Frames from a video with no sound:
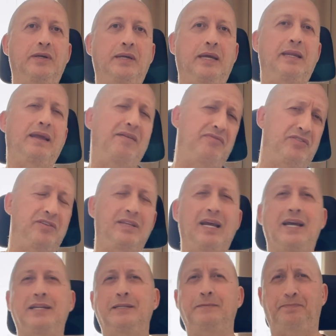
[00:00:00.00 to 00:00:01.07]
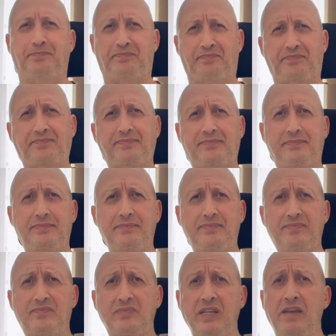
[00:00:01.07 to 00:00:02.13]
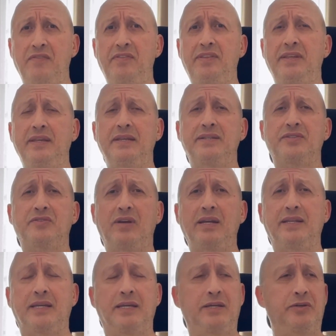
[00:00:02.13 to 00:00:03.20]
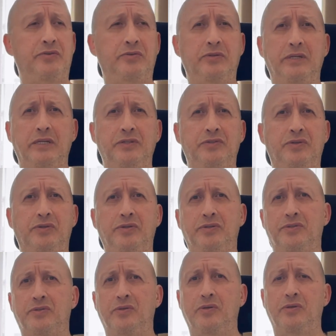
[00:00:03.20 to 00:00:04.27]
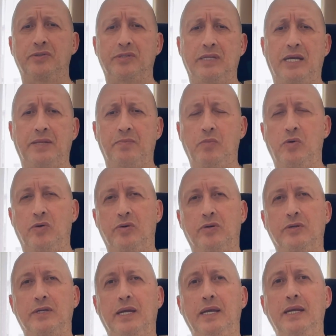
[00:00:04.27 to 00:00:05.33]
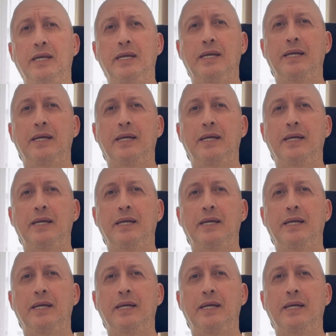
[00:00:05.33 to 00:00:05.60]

And after that, everything is great and you're gonna enjoy your solos a lot more, okay?